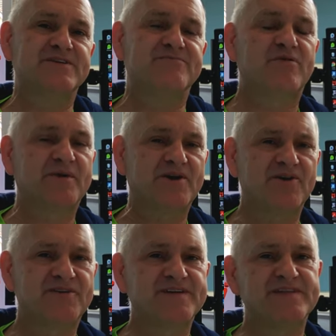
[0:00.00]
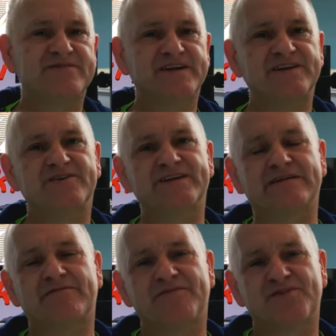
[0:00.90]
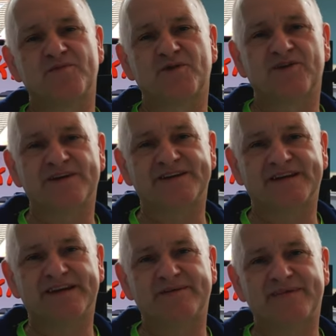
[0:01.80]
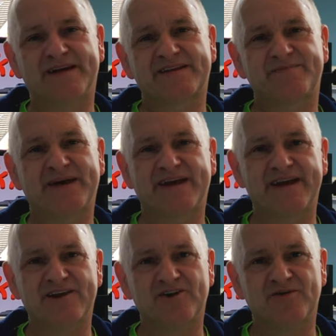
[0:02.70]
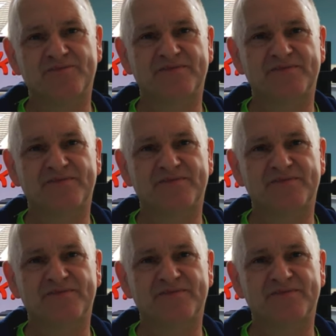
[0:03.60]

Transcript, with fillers: You've probably all seen the video now of someone going to GearBest, picking it up.